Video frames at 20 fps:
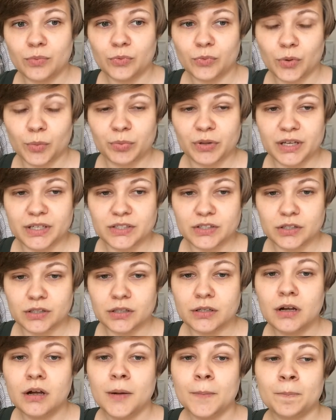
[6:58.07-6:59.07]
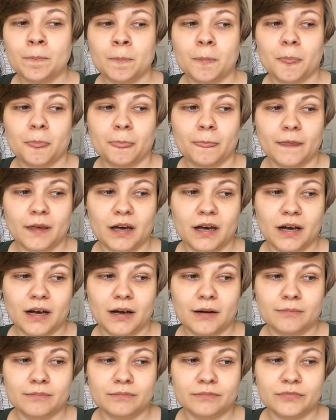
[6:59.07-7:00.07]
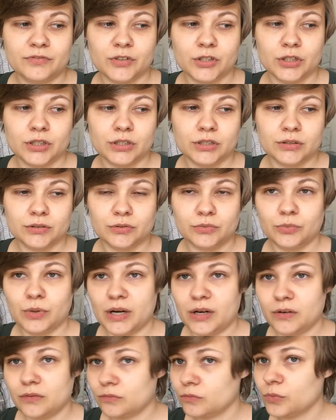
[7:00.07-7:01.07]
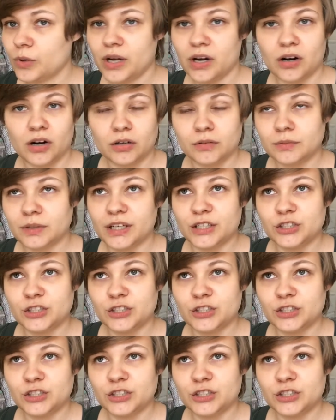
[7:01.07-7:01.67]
replacer for when we are